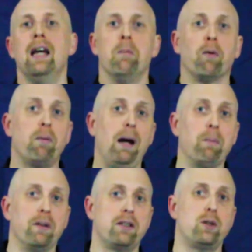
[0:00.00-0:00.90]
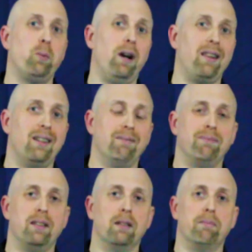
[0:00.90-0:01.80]
but remember, this is one of
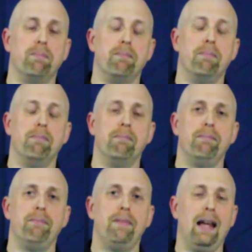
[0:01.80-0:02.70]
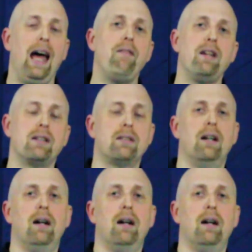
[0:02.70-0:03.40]
the heaviest